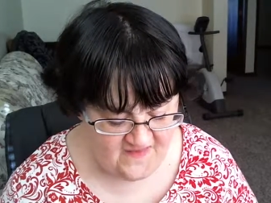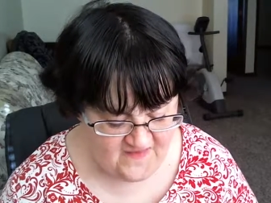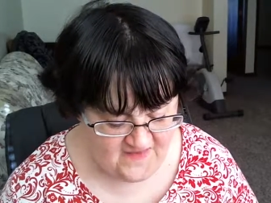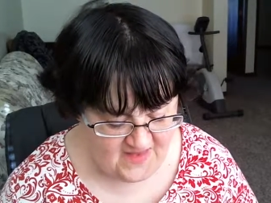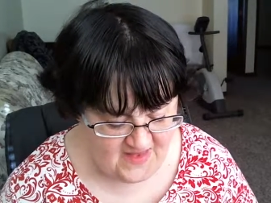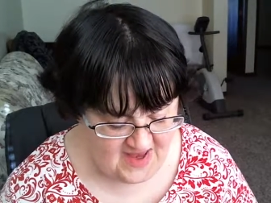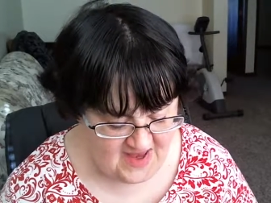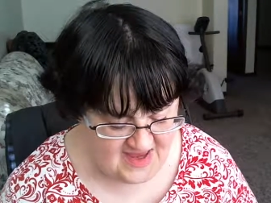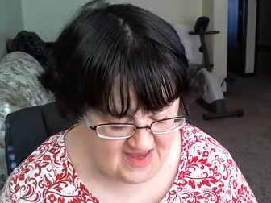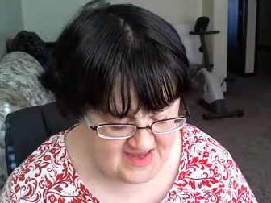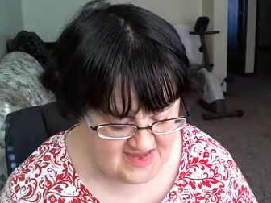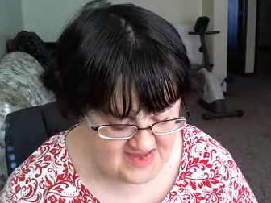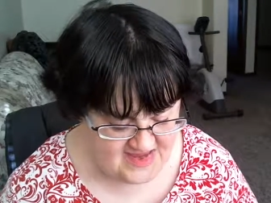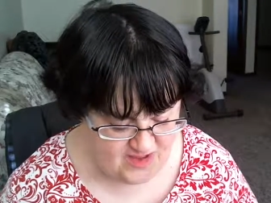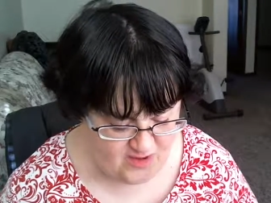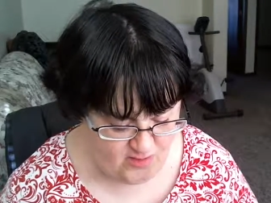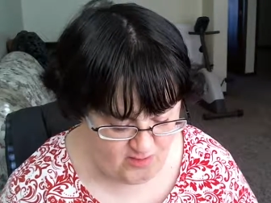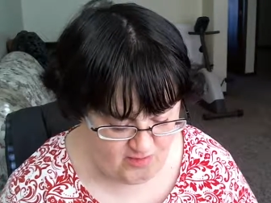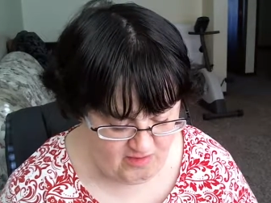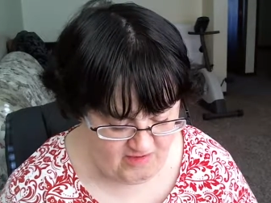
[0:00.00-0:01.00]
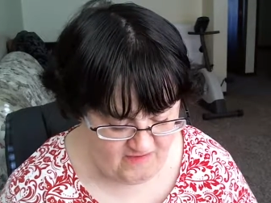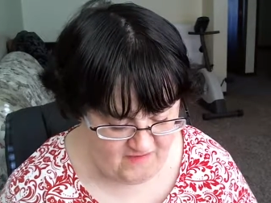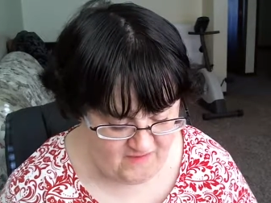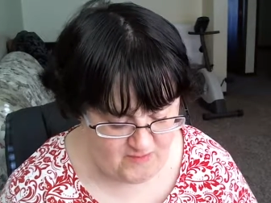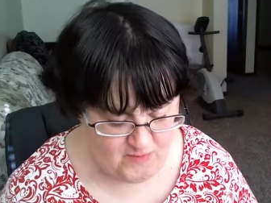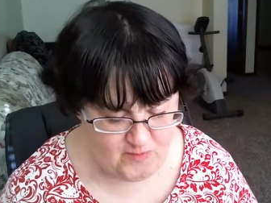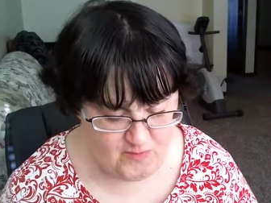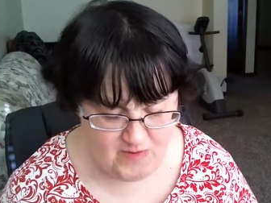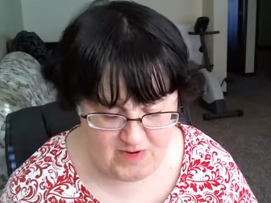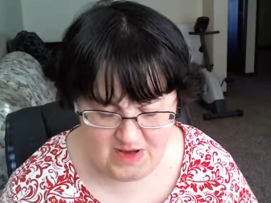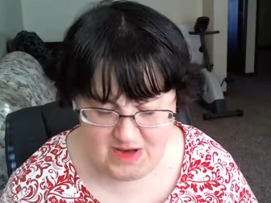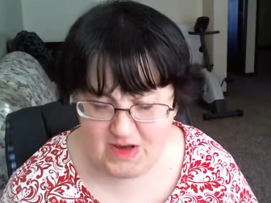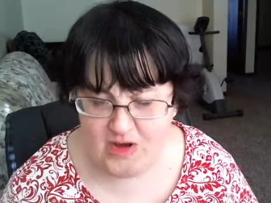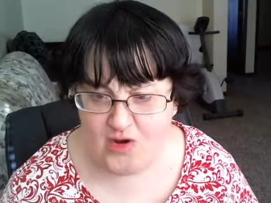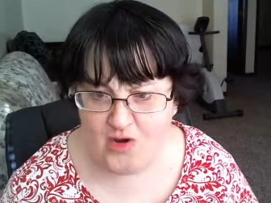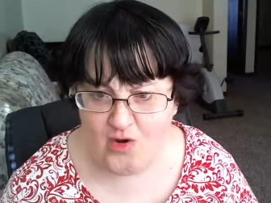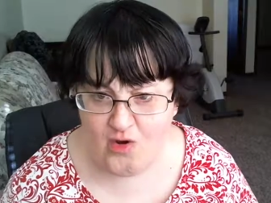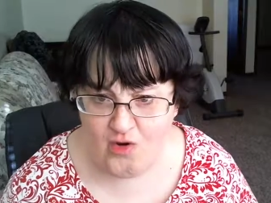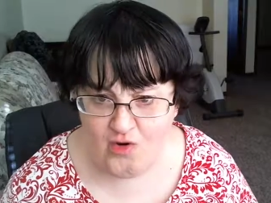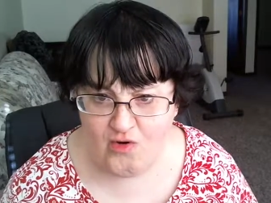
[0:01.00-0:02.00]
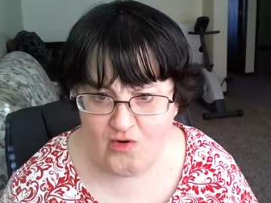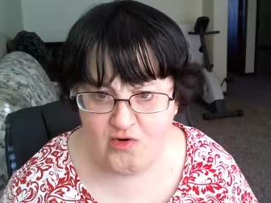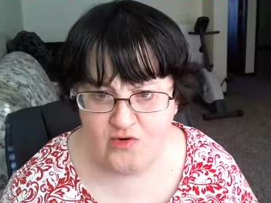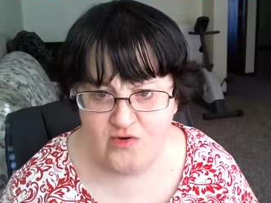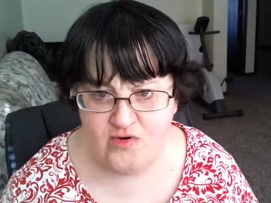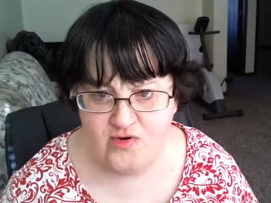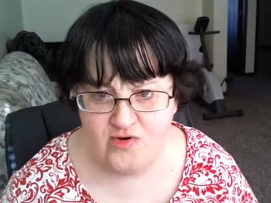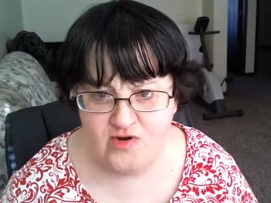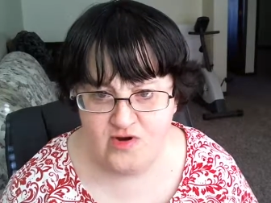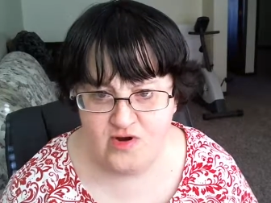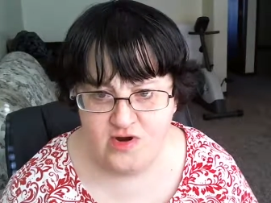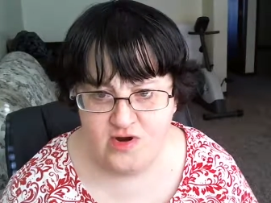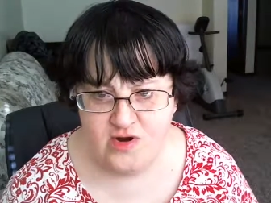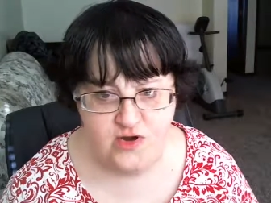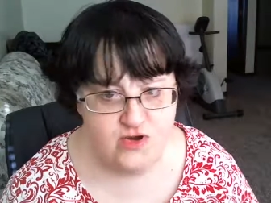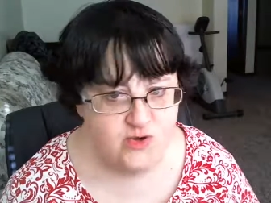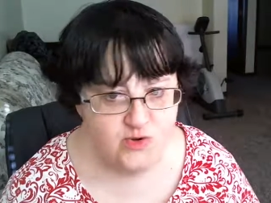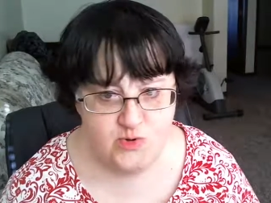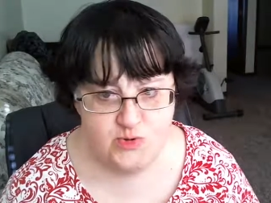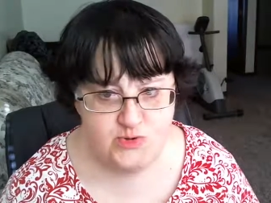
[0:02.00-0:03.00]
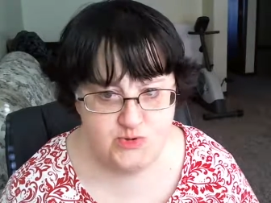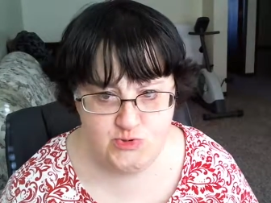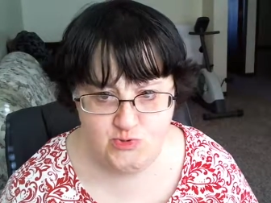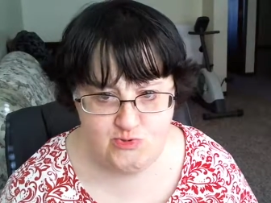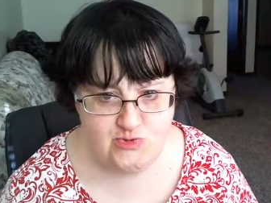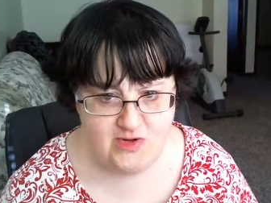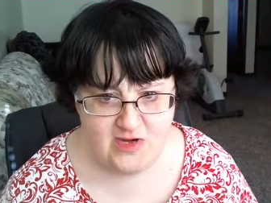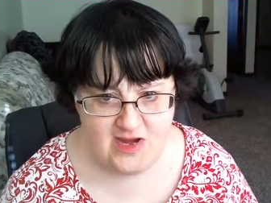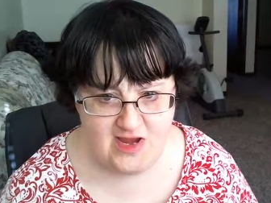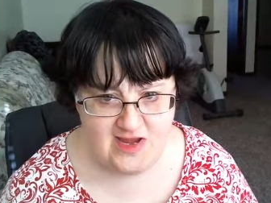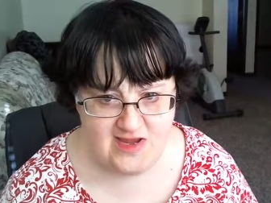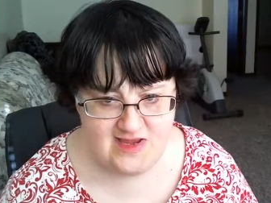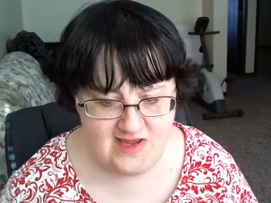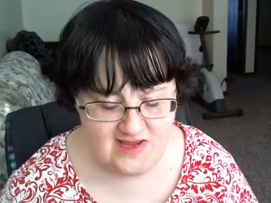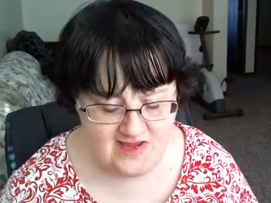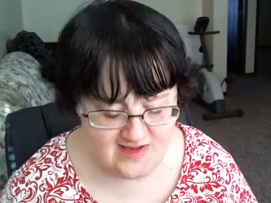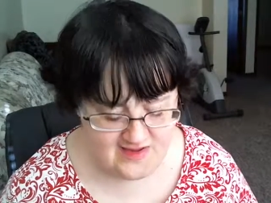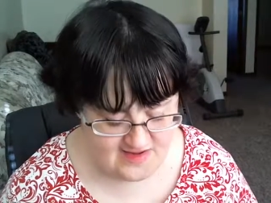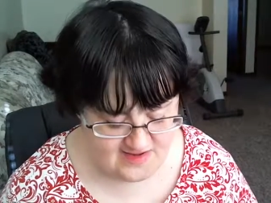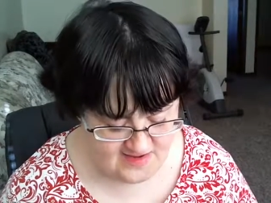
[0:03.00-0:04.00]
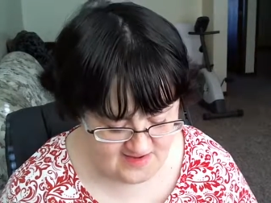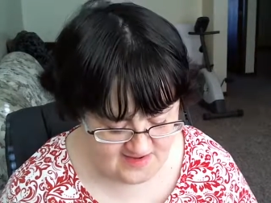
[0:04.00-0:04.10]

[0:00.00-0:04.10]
than necessary, there really are no shortcuts.